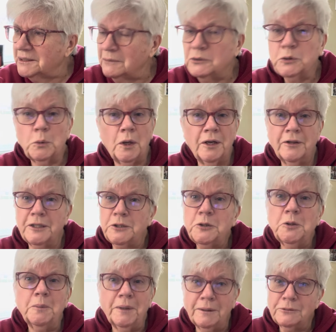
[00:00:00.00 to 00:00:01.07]
It was one of the
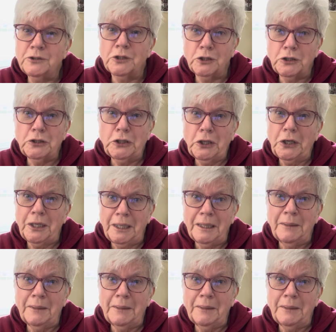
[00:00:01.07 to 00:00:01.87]
two, but it was a good cookie.